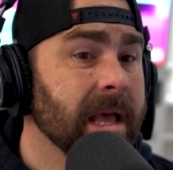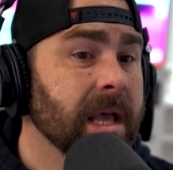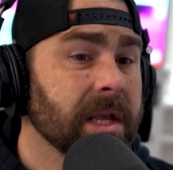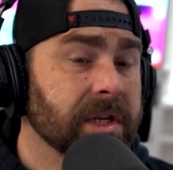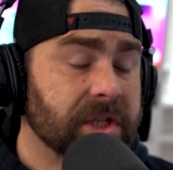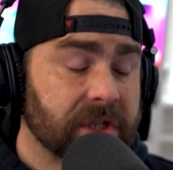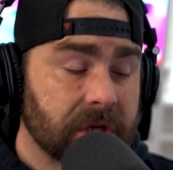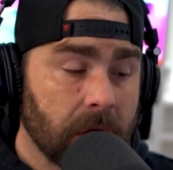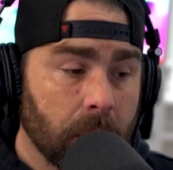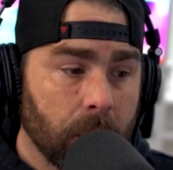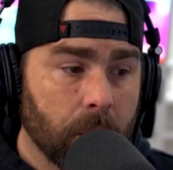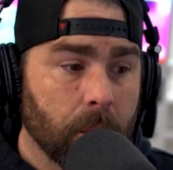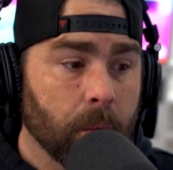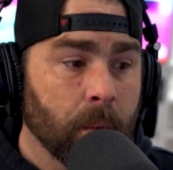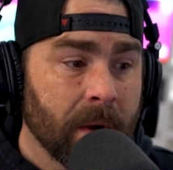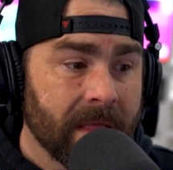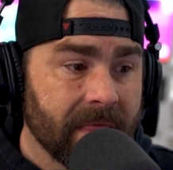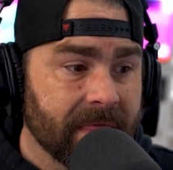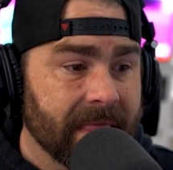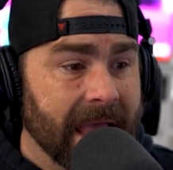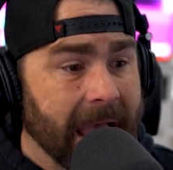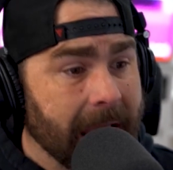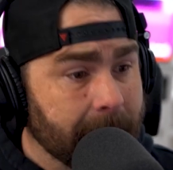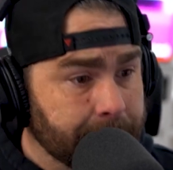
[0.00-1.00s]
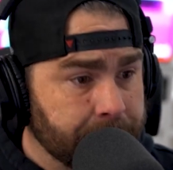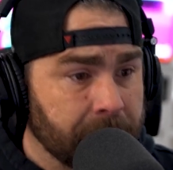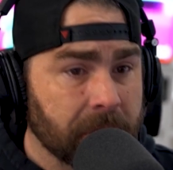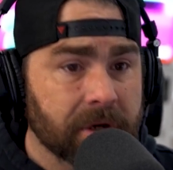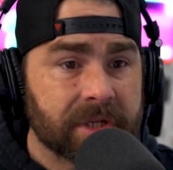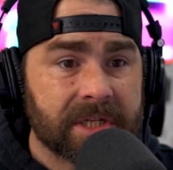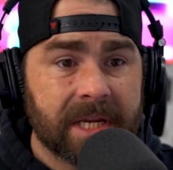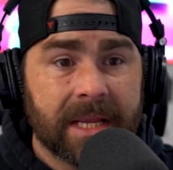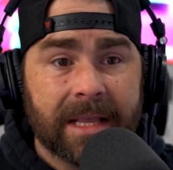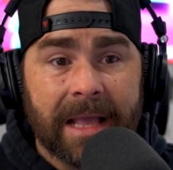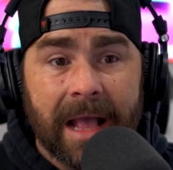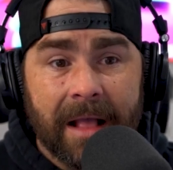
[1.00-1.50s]
So when that
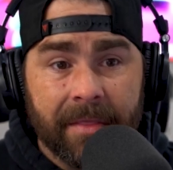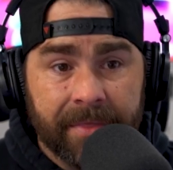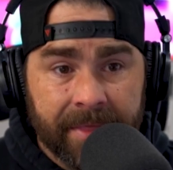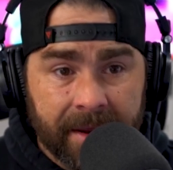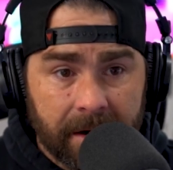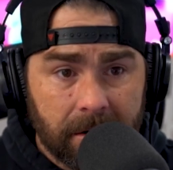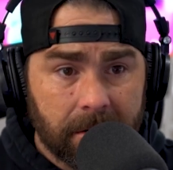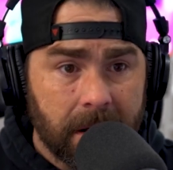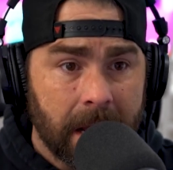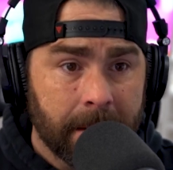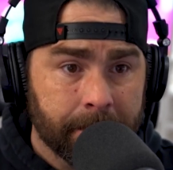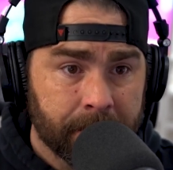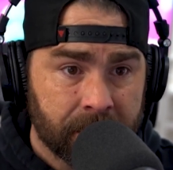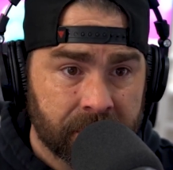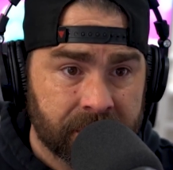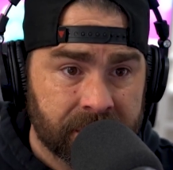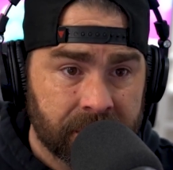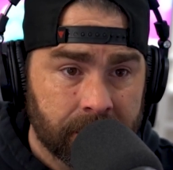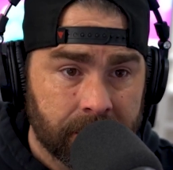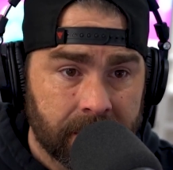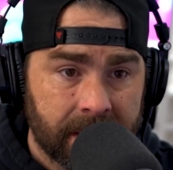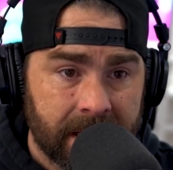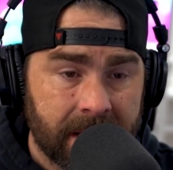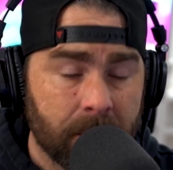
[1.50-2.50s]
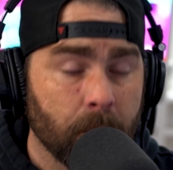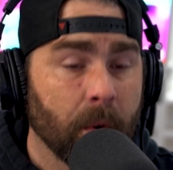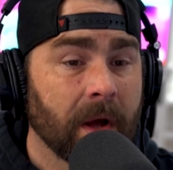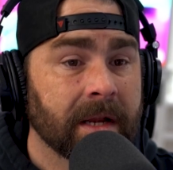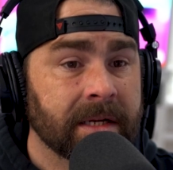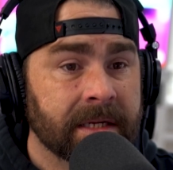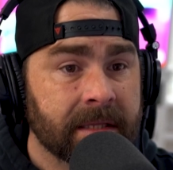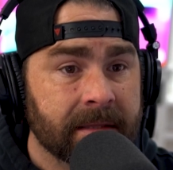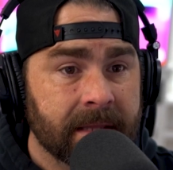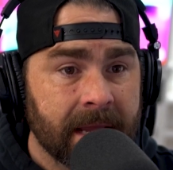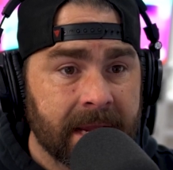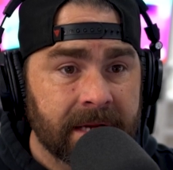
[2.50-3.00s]
person got their opportunity, what
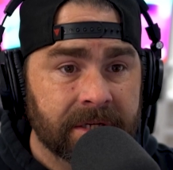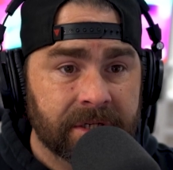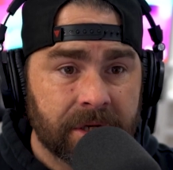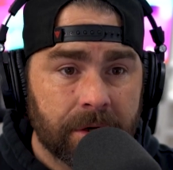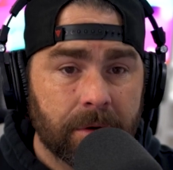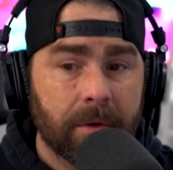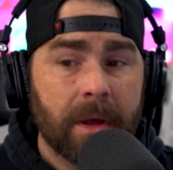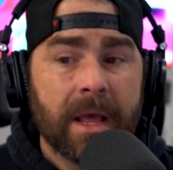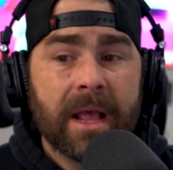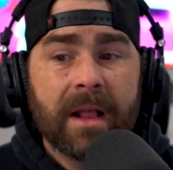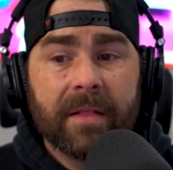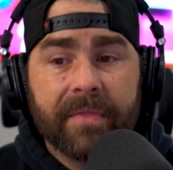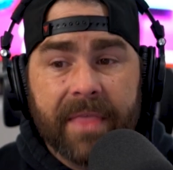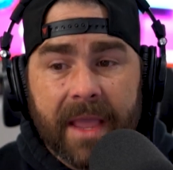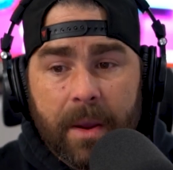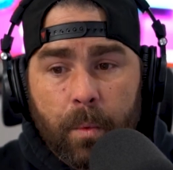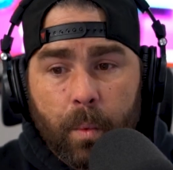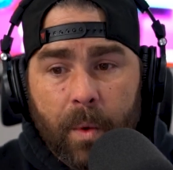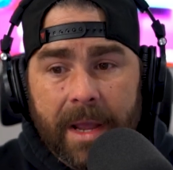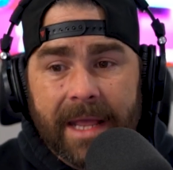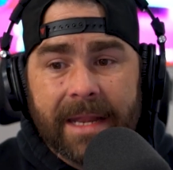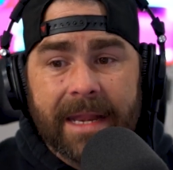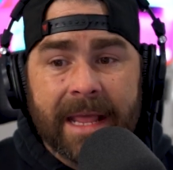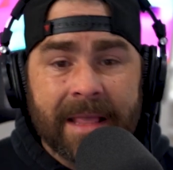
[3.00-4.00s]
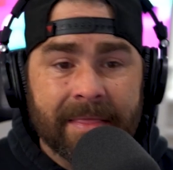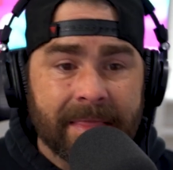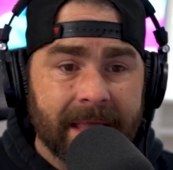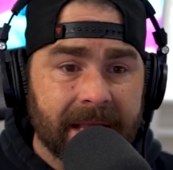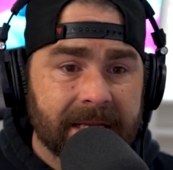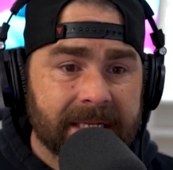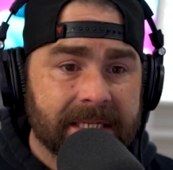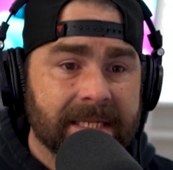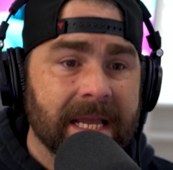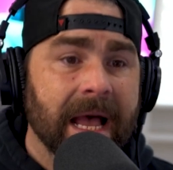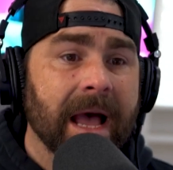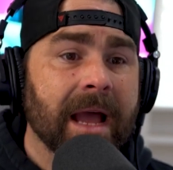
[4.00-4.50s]
did they do? They went and they
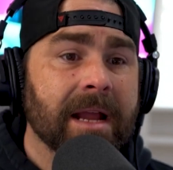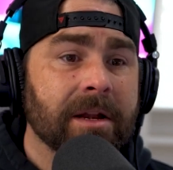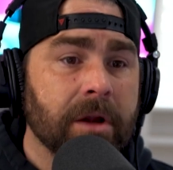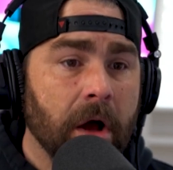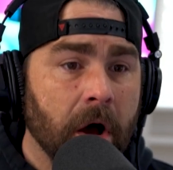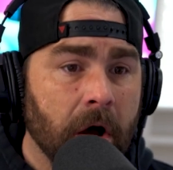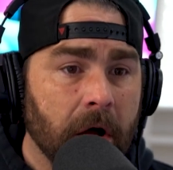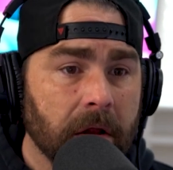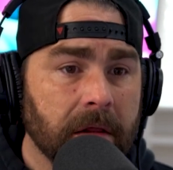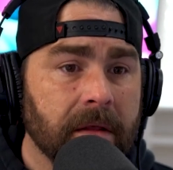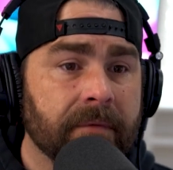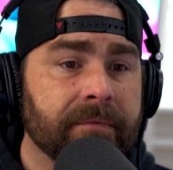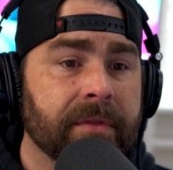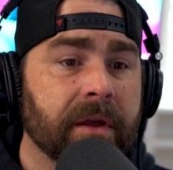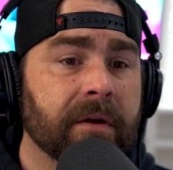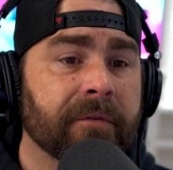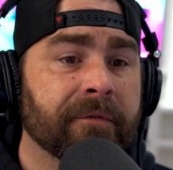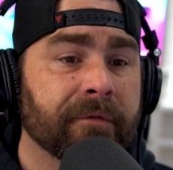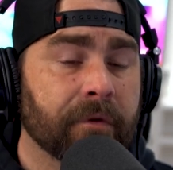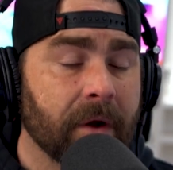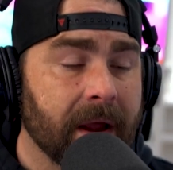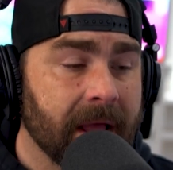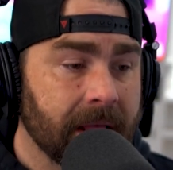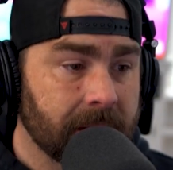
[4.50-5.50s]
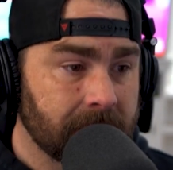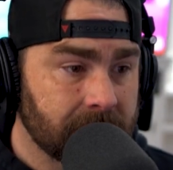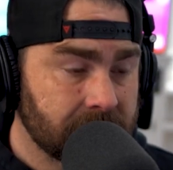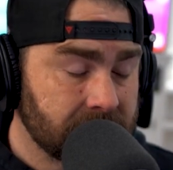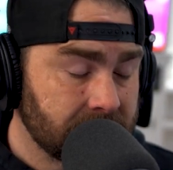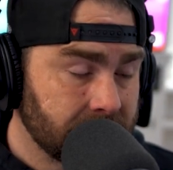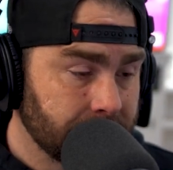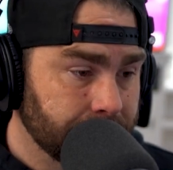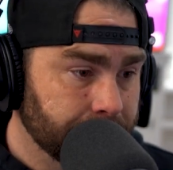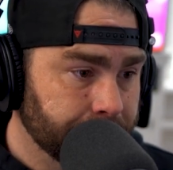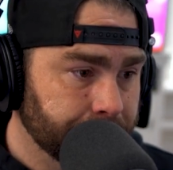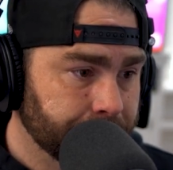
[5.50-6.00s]
signed all of their
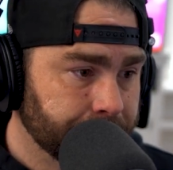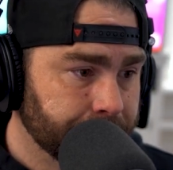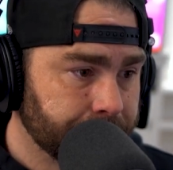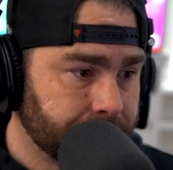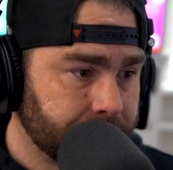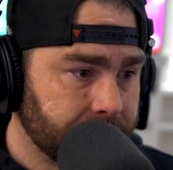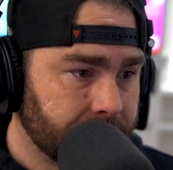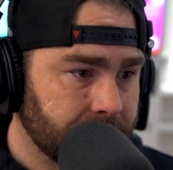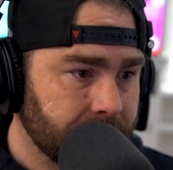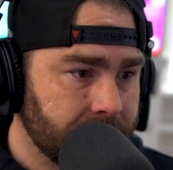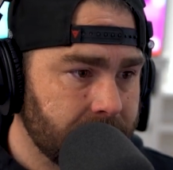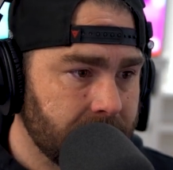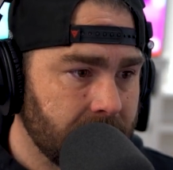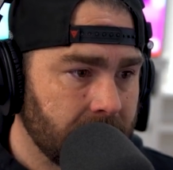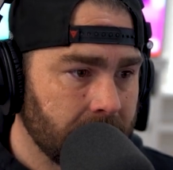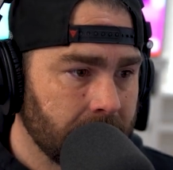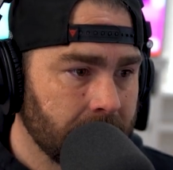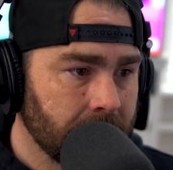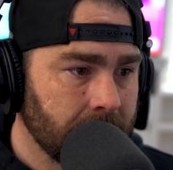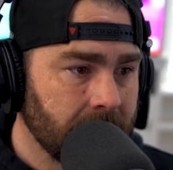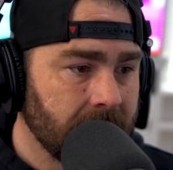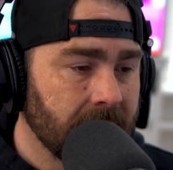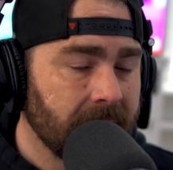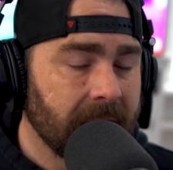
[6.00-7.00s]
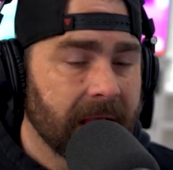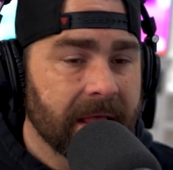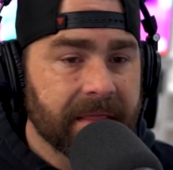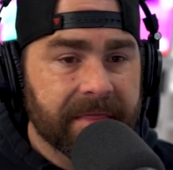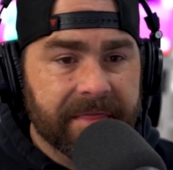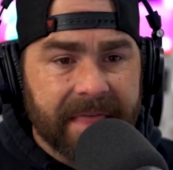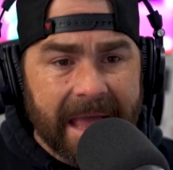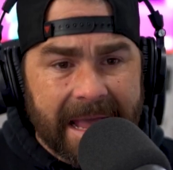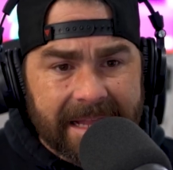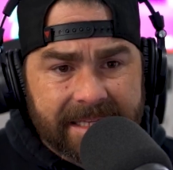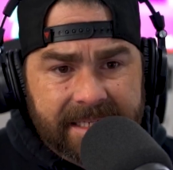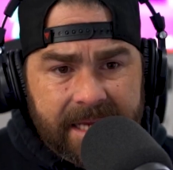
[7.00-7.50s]
friends.
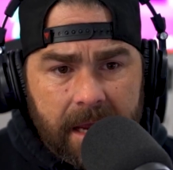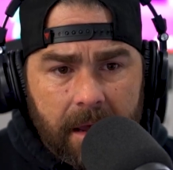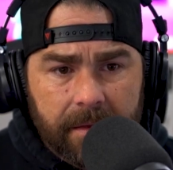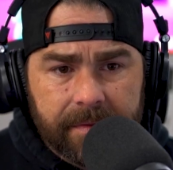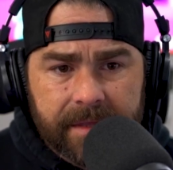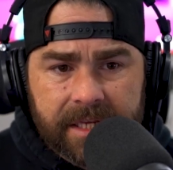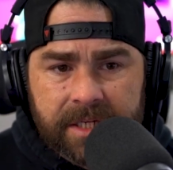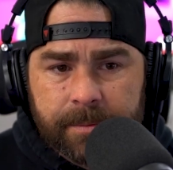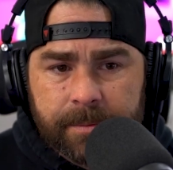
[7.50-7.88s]
That's how this